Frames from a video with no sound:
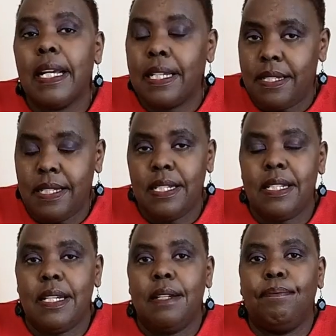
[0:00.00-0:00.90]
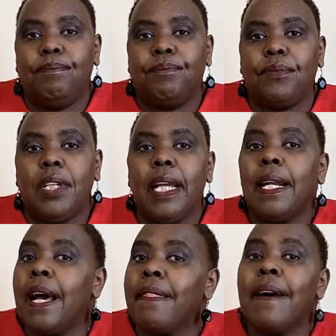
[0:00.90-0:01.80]
etc.,
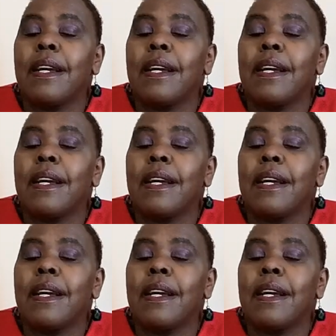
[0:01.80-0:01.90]
and other